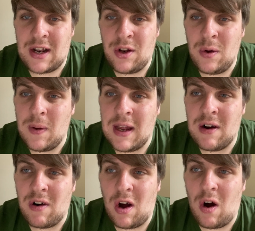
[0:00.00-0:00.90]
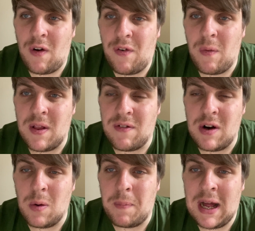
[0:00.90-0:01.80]
new era off with a
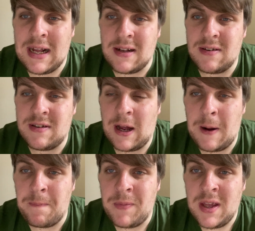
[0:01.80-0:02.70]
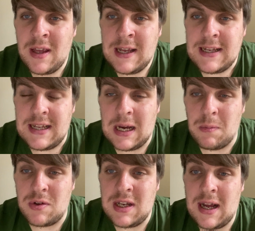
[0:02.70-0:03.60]
real bang. So, yeah,
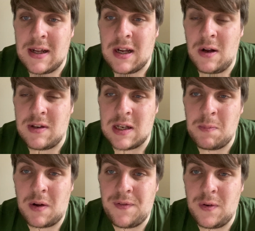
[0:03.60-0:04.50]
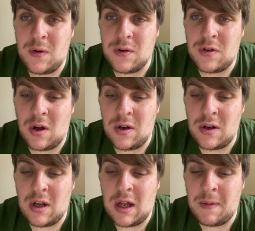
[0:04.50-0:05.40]
we'll see how it goes. That's my thoughts
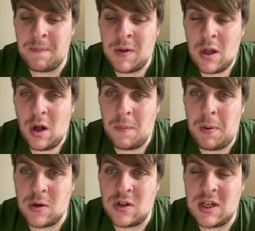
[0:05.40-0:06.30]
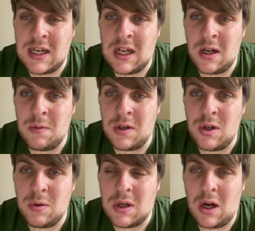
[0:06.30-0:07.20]
on Pochettino and
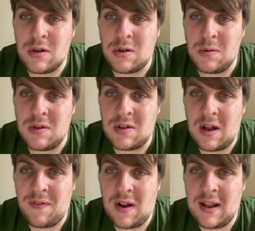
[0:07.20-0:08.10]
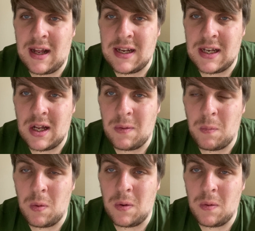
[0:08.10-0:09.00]
Newcastle and stuff like that, you know.
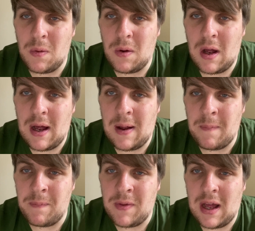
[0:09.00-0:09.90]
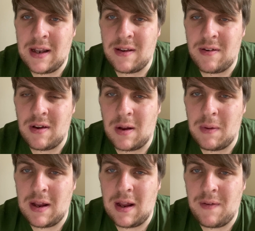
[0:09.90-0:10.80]
And you know,
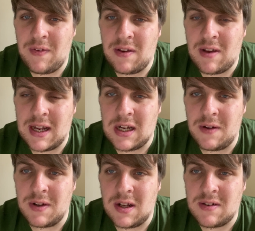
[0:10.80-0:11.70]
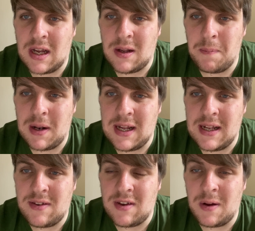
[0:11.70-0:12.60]
if this takeover does get
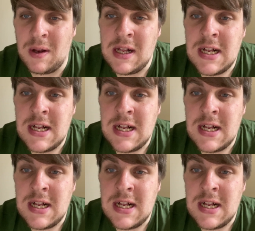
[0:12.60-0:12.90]
completed, so